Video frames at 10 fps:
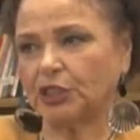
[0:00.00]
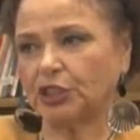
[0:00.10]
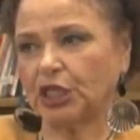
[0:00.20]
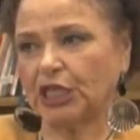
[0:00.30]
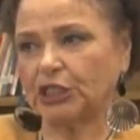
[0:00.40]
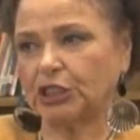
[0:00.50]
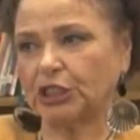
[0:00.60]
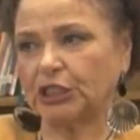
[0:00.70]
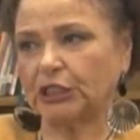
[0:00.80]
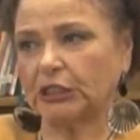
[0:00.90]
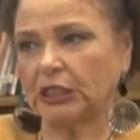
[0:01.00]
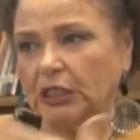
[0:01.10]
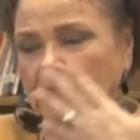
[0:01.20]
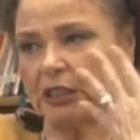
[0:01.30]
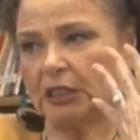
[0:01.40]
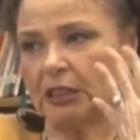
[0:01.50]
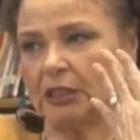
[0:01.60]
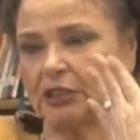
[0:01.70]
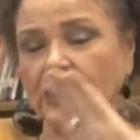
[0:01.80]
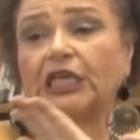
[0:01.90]
changing
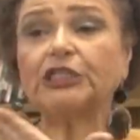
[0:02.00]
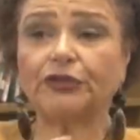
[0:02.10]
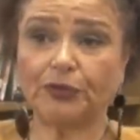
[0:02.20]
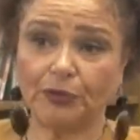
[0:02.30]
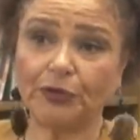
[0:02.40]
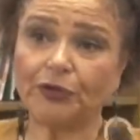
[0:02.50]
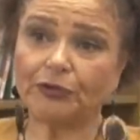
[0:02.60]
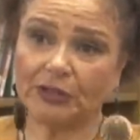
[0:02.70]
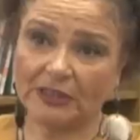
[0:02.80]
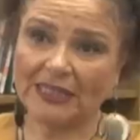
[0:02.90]
the world.